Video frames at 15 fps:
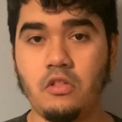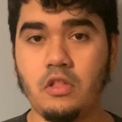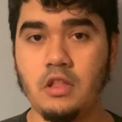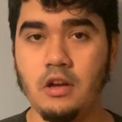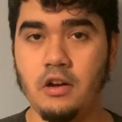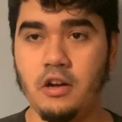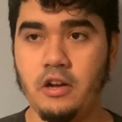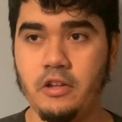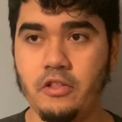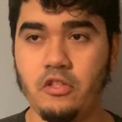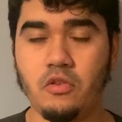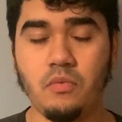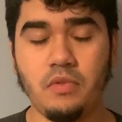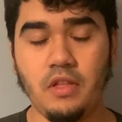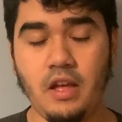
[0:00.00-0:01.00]

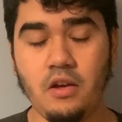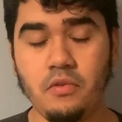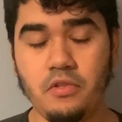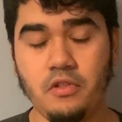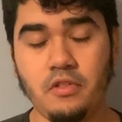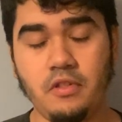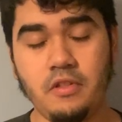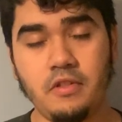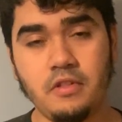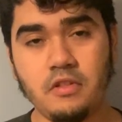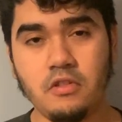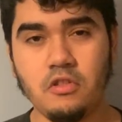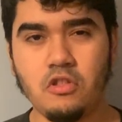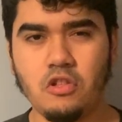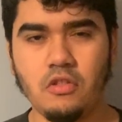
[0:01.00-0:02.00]
2,000,
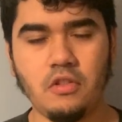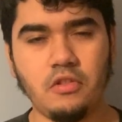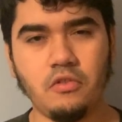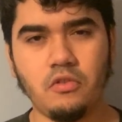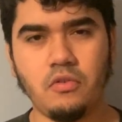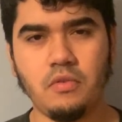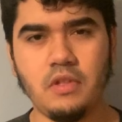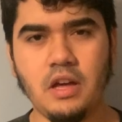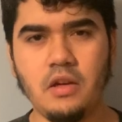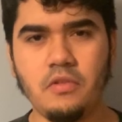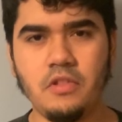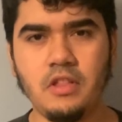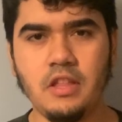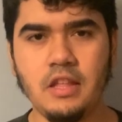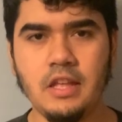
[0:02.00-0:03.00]
just under
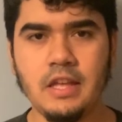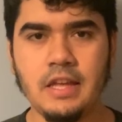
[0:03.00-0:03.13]
2,000.